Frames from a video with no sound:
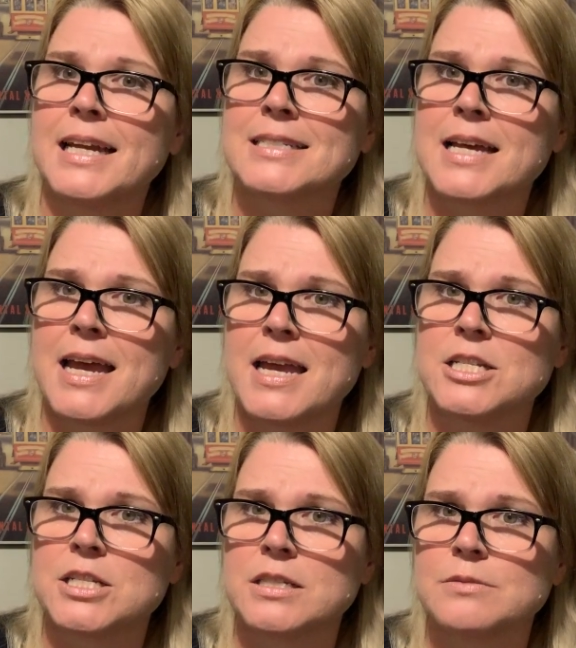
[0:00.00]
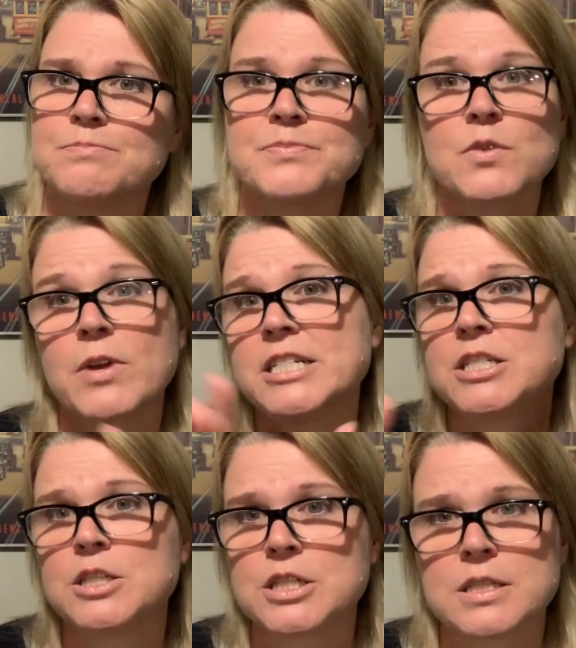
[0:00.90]
anti-aging.
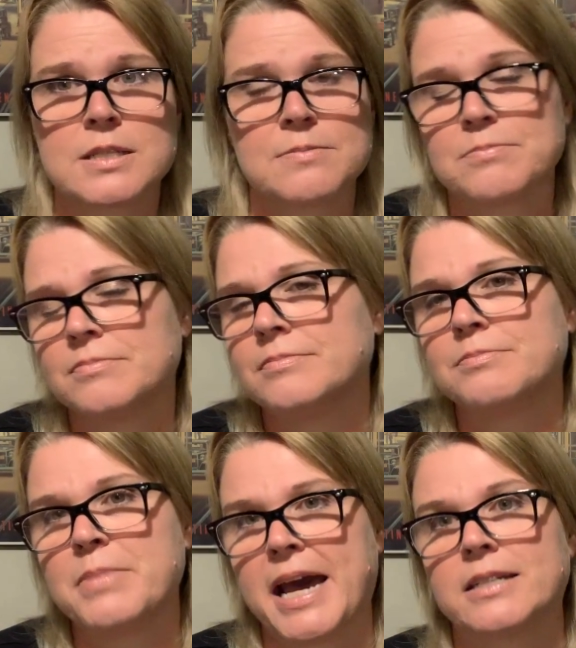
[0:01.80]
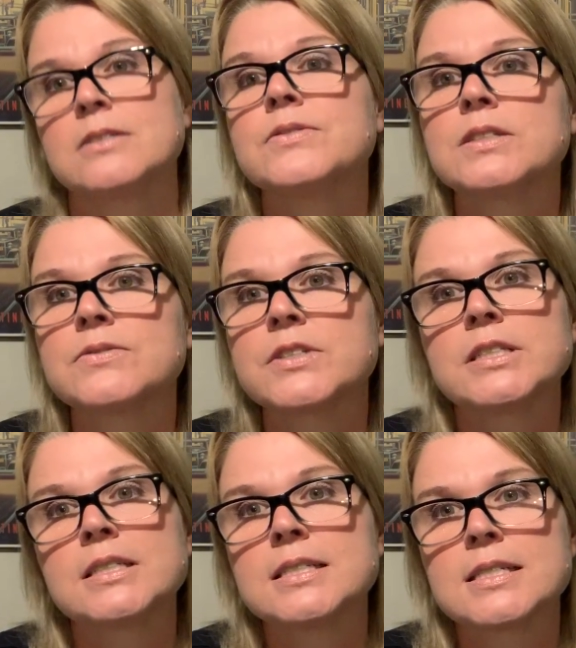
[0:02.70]
is just packed full of
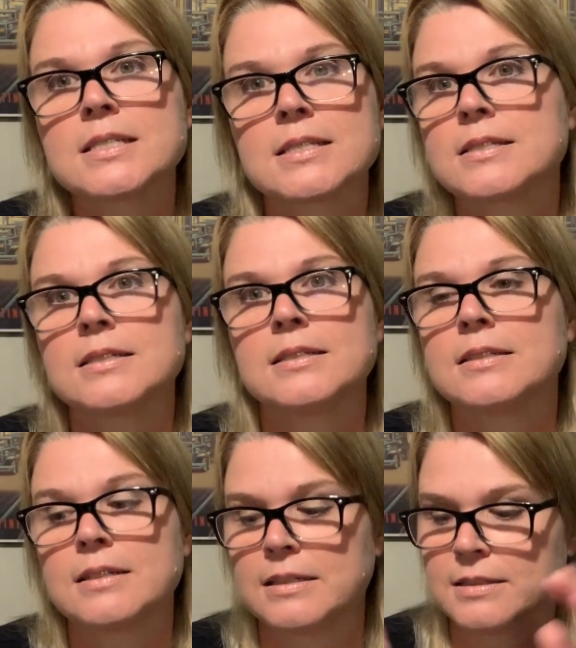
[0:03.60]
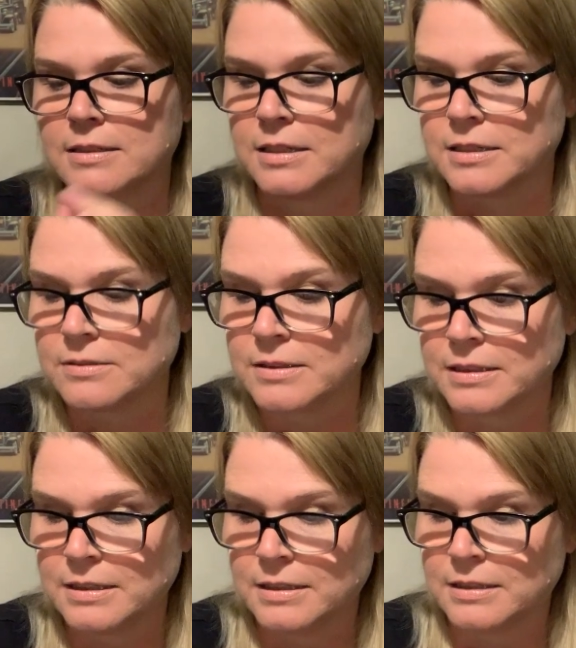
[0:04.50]
goodness. And, uh, you know,
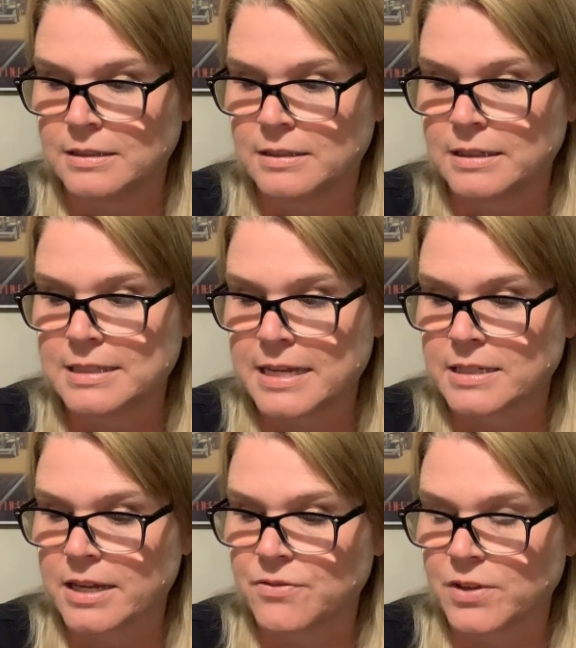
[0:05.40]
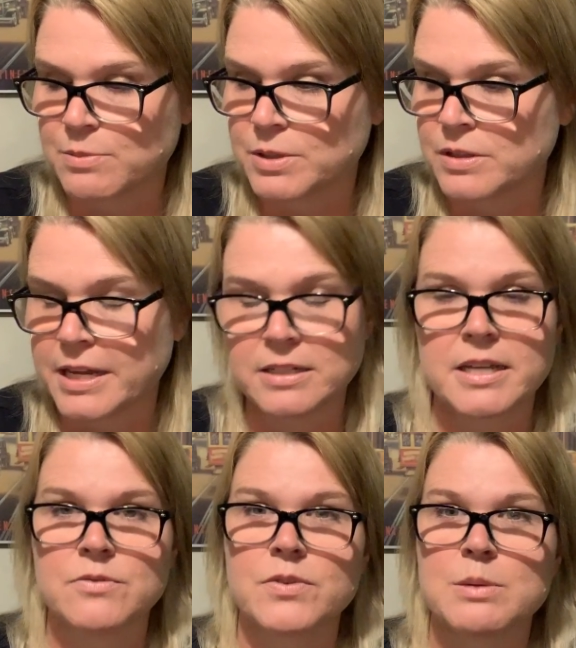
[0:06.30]
it's
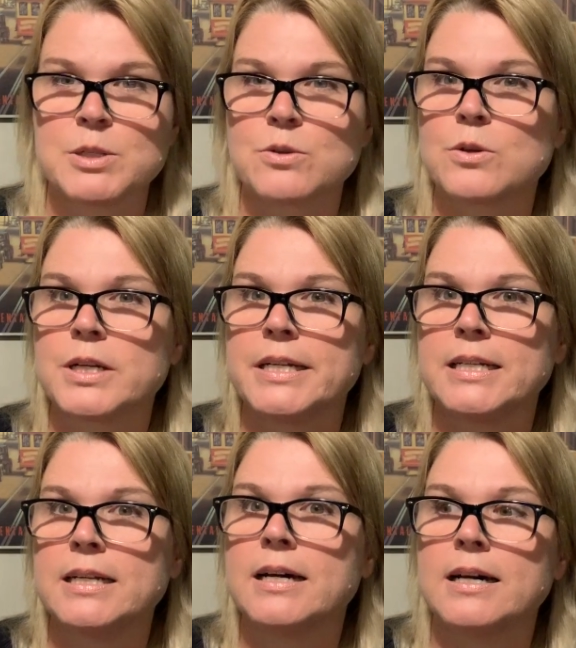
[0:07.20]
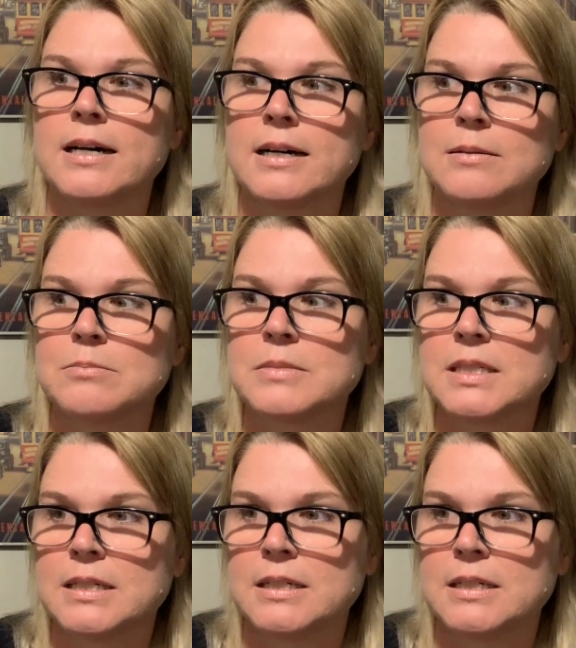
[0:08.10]
anti-inflammatory. Um,